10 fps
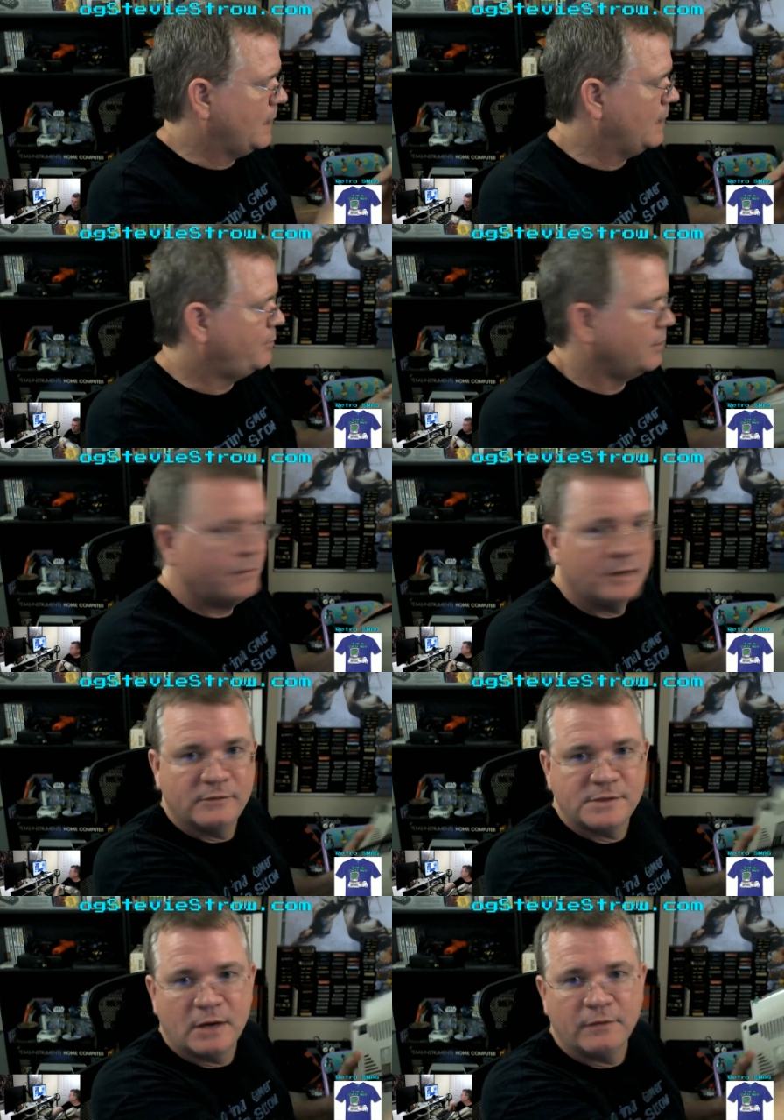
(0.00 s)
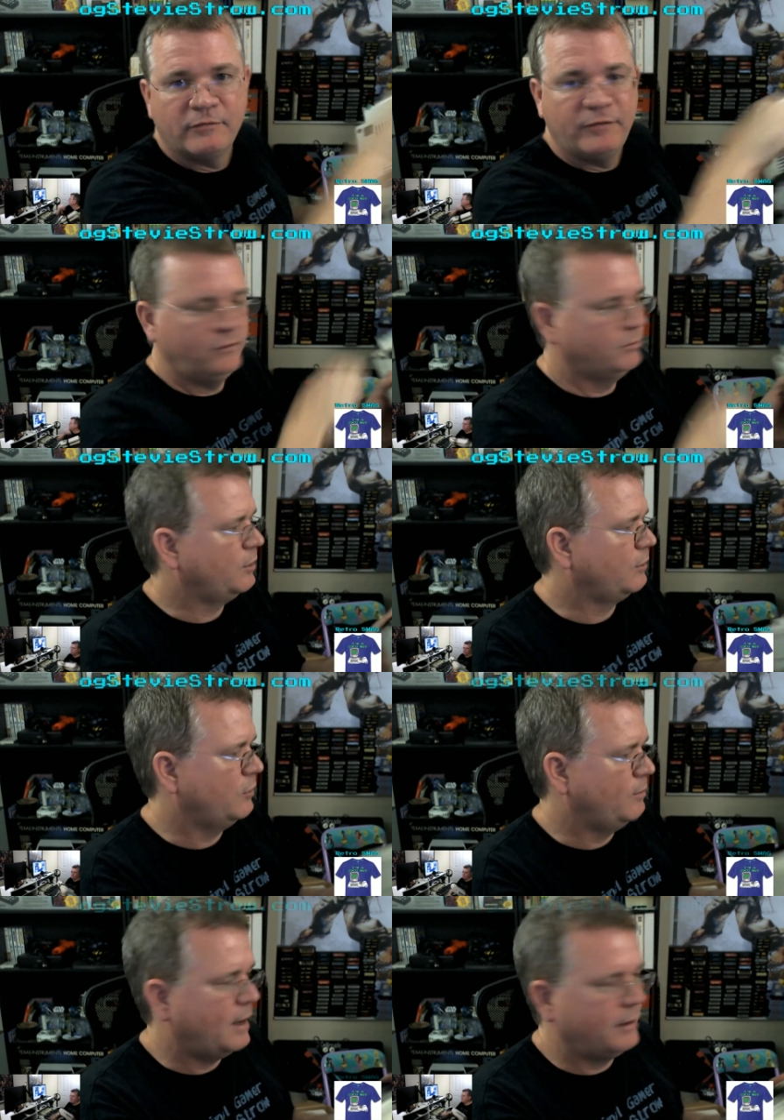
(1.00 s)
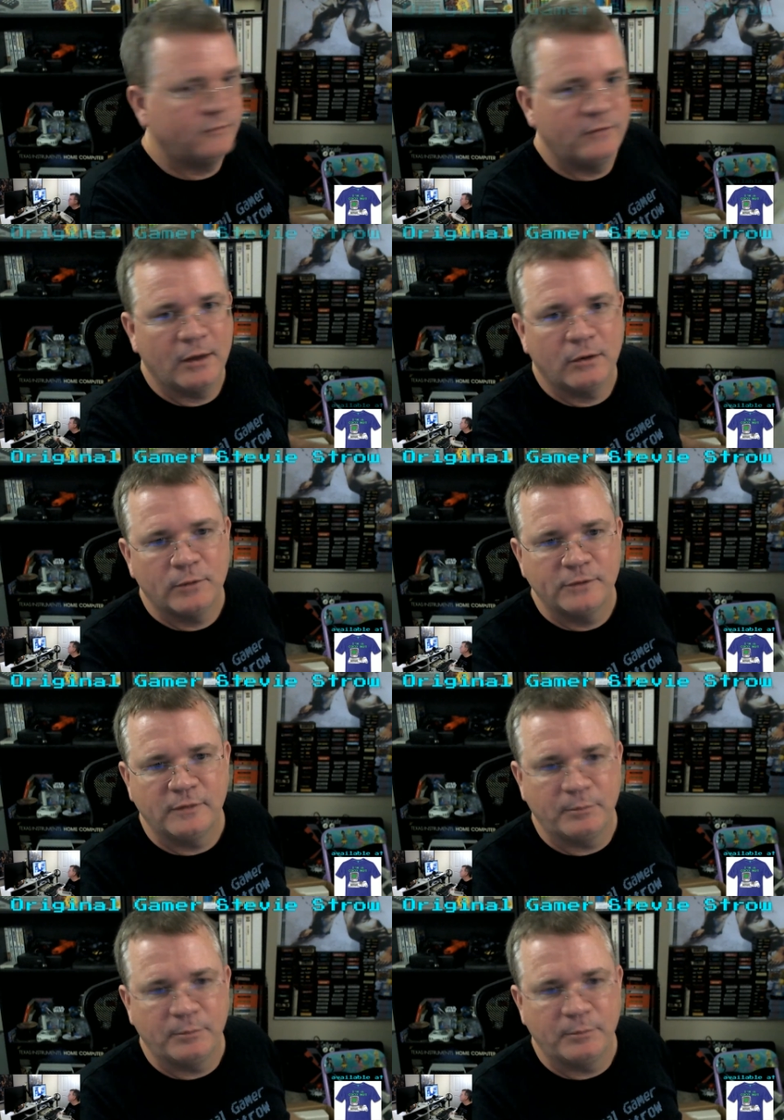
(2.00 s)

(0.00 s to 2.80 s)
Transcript: put a message out in the Facebook group, how do you tell, what's the